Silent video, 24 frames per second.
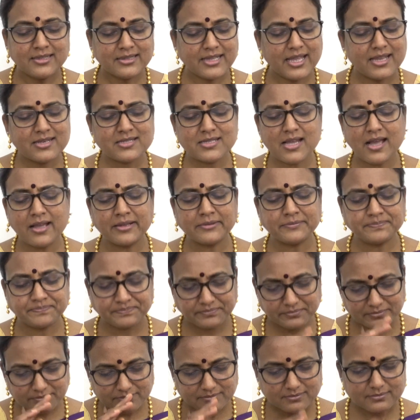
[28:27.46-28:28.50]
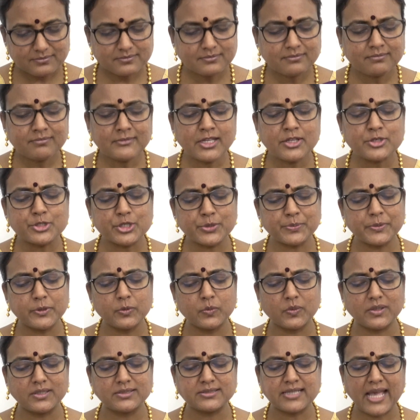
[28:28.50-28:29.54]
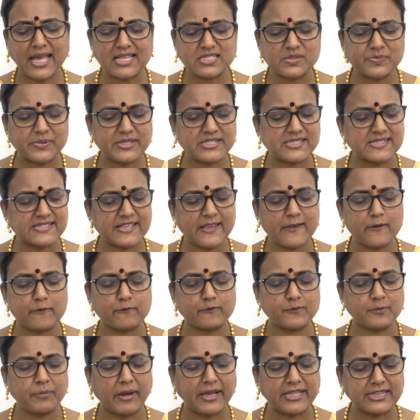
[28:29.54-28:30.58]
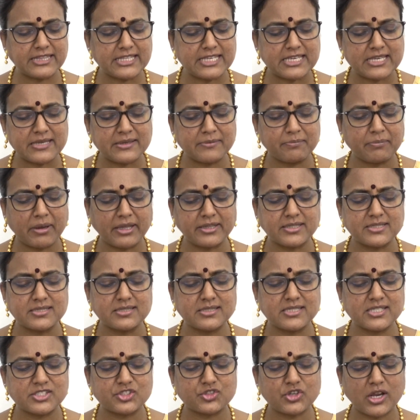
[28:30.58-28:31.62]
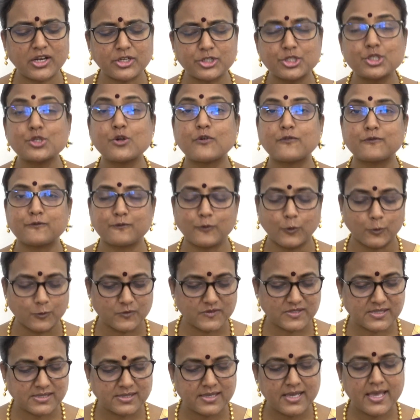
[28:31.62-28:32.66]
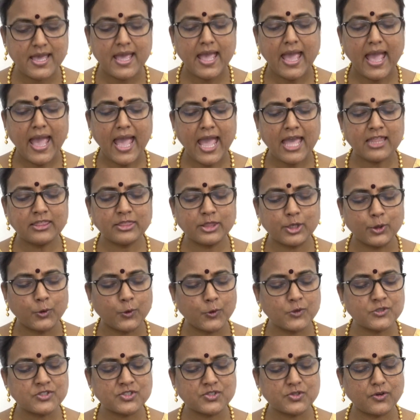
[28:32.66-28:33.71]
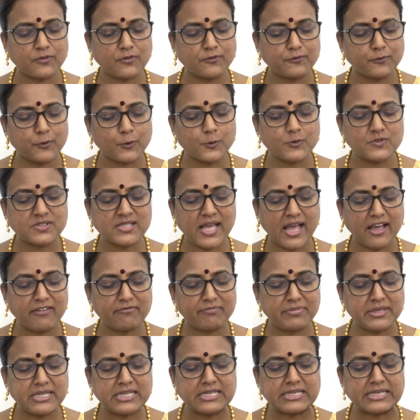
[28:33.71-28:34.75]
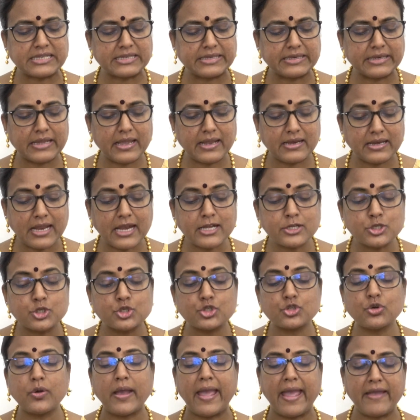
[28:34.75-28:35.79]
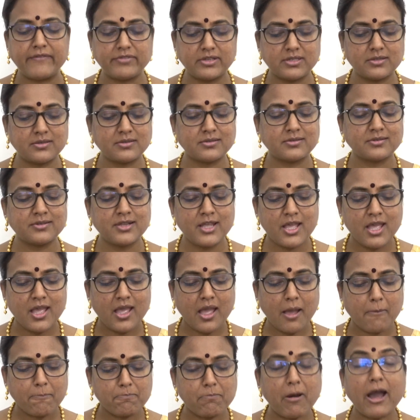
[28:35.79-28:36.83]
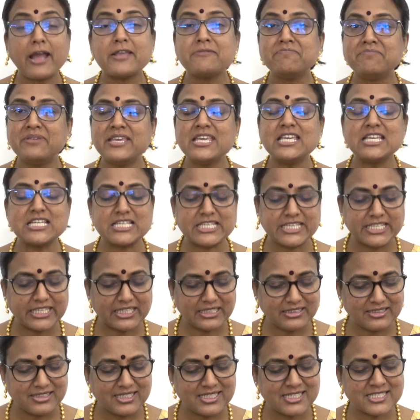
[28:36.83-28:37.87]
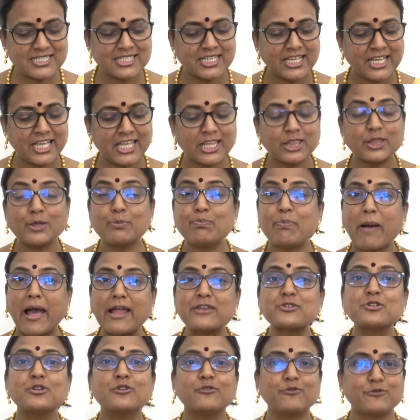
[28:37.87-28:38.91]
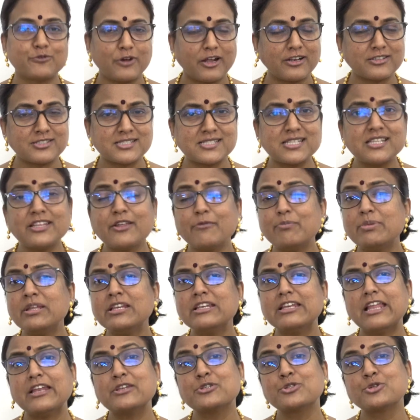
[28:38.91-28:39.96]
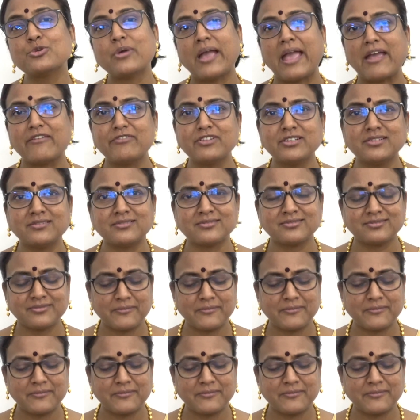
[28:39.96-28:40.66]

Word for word: The entire triple world has been saved by the destruction of foes, and the hosts of foes have been led to heaven by being killed in the battlefront. See, they've been led to heaven.